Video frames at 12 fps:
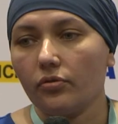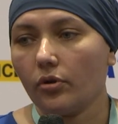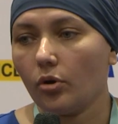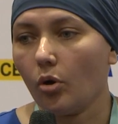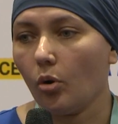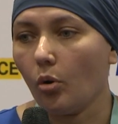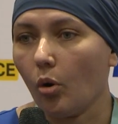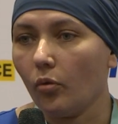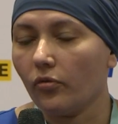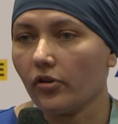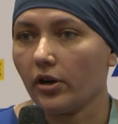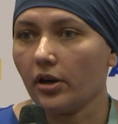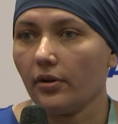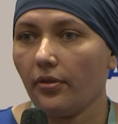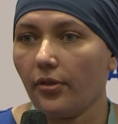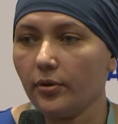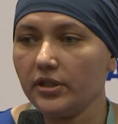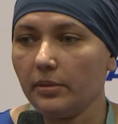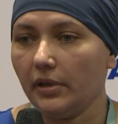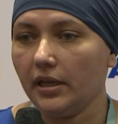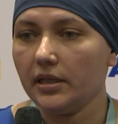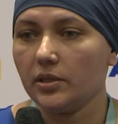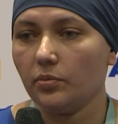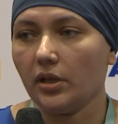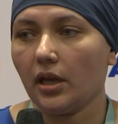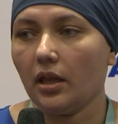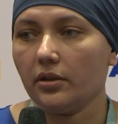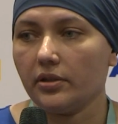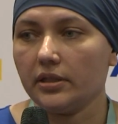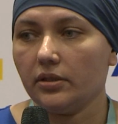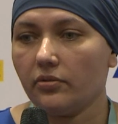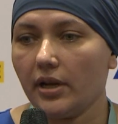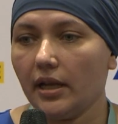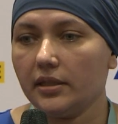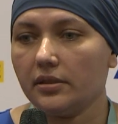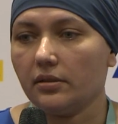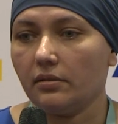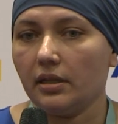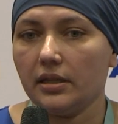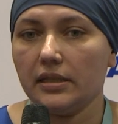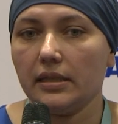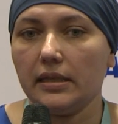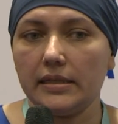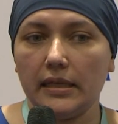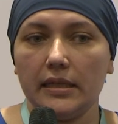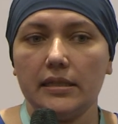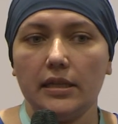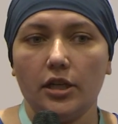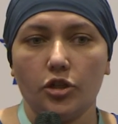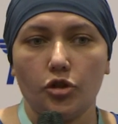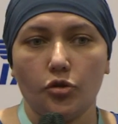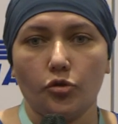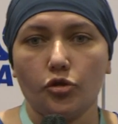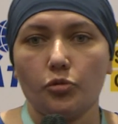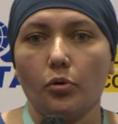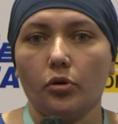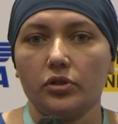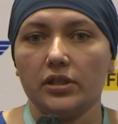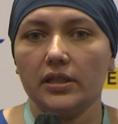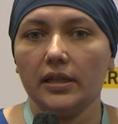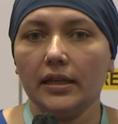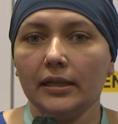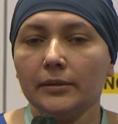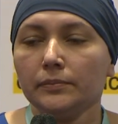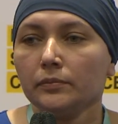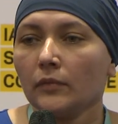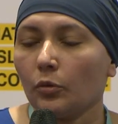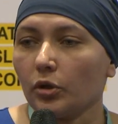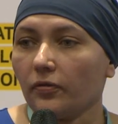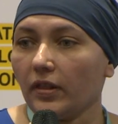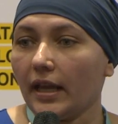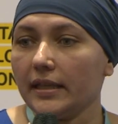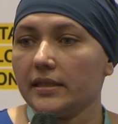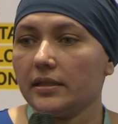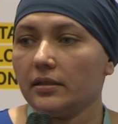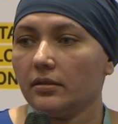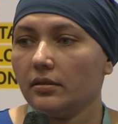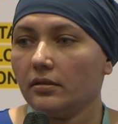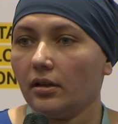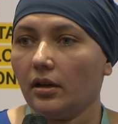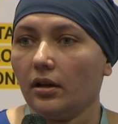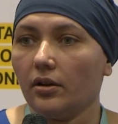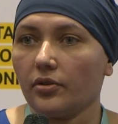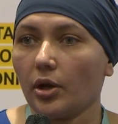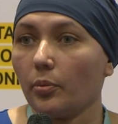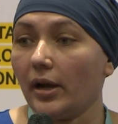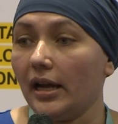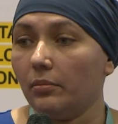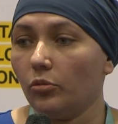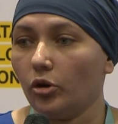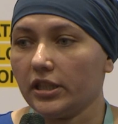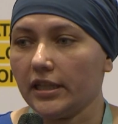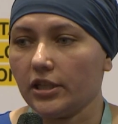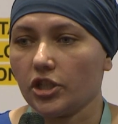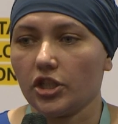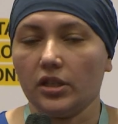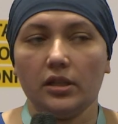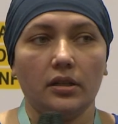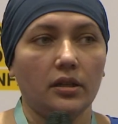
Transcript: go over 30 minutes, we color it in red so that it's easier to spot what flights require more attention.